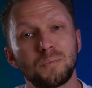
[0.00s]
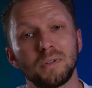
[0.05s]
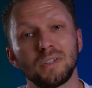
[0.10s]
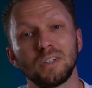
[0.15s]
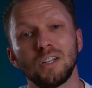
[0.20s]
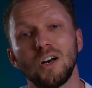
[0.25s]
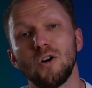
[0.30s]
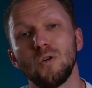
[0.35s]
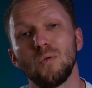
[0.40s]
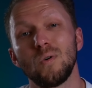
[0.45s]

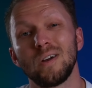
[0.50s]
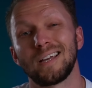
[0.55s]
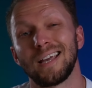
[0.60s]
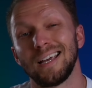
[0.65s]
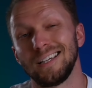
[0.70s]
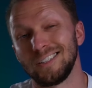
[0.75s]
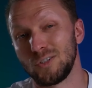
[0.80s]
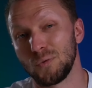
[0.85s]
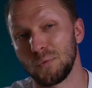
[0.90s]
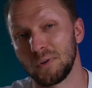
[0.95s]
below in
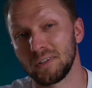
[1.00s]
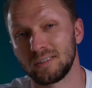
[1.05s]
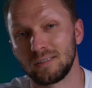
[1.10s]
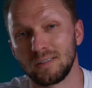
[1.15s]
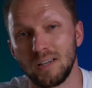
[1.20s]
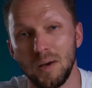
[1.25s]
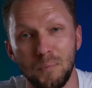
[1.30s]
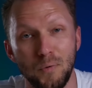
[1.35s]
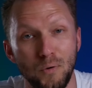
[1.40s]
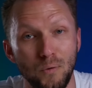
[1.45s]
case you wanna
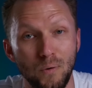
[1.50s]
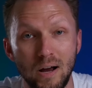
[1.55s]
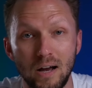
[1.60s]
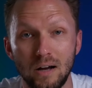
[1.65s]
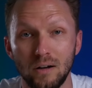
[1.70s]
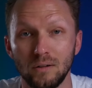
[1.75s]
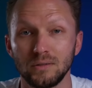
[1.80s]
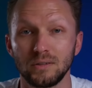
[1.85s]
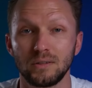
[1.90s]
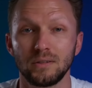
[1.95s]
skip
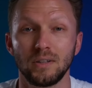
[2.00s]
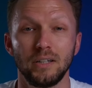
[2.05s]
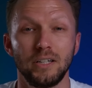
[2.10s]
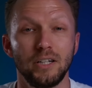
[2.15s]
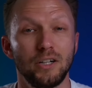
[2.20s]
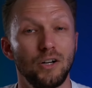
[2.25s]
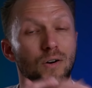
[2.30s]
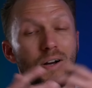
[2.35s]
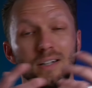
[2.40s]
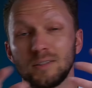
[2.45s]
around, uh,
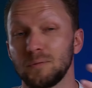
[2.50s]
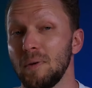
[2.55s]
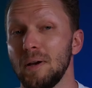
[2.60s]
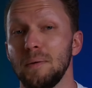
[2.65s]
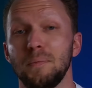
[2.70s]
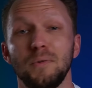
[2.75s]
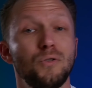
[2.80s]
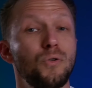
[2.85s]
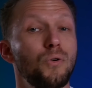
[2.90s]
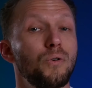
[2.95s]
you know, as
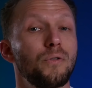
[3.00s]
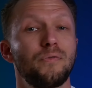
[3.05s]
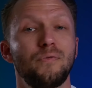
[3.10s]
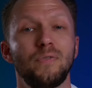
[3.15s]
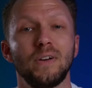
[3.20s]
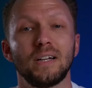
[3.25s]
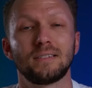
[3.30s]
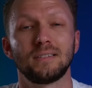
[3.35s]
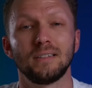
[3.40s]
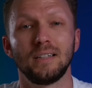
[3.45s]
maybe you're
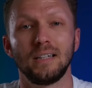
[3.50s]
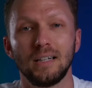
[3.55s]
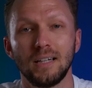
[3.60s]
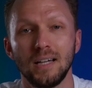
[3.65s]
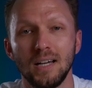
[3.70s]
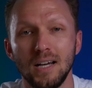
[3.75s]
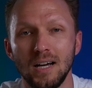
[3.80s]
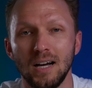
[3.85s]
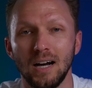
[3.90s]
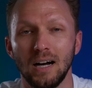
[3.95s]
fixing
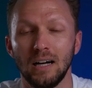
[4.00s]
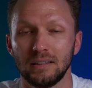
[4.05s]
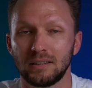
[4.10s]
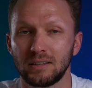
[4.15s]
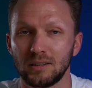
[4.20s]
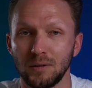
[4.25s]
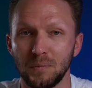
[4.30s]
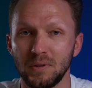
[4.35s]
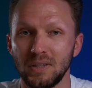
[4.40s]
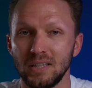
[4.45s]
uh,
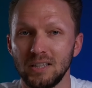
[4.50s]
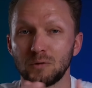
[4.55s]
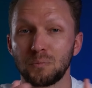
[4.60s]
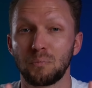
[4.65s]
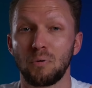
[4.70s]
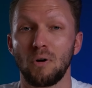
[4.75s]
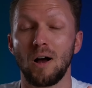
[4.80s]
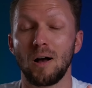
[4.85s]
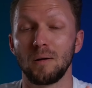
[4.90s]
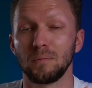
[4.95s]
some of these
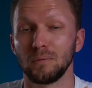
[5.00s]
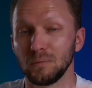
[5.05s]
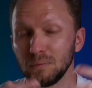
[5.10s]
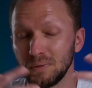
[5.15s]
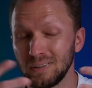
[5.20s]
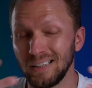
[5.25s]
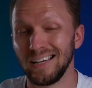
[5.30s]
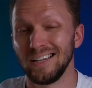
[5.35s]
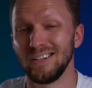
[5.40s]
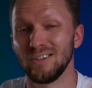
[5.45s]

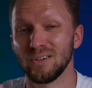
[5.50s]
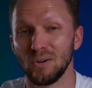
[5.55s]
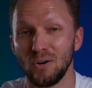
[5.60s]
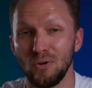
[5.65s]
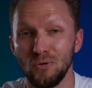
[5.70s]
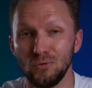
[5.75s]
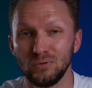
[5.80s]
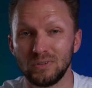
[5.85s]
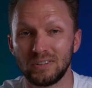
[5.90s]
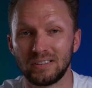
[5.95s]
problems in your own